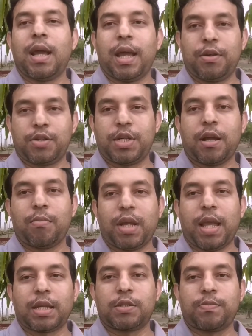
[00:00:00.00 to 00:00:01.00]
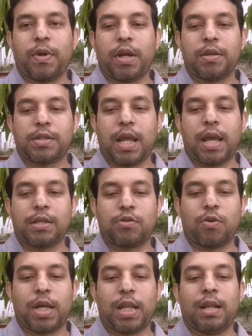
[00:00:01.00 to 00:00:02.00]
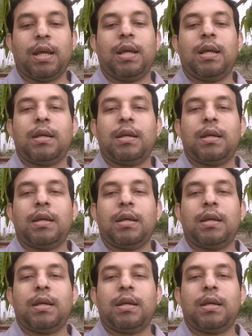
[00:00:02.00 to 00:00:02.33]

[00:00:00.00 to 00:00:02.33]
and share my experience as well.